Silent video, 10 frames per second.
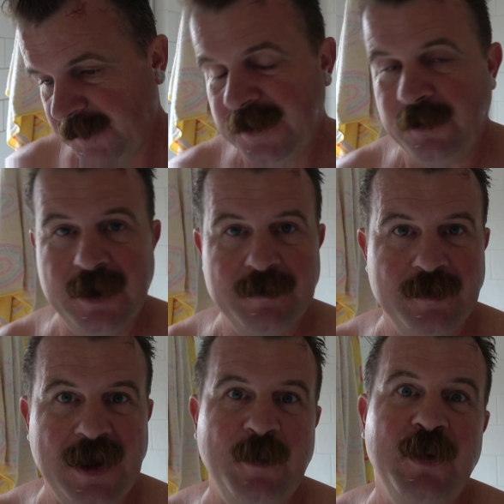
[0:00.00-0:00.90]
Anyway,
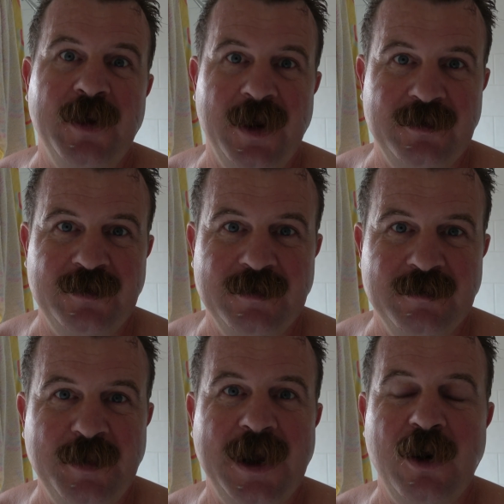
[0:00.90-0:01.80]
happy days.
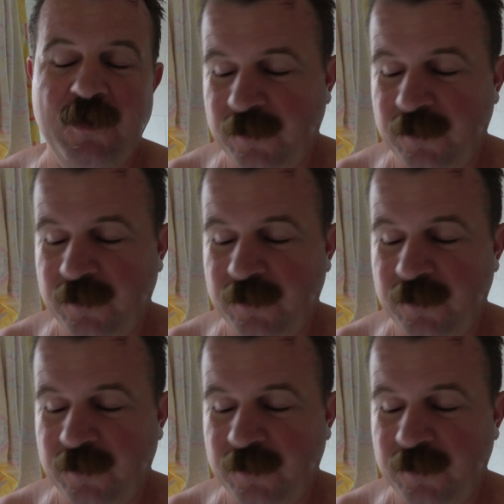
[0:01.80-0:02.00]
Back off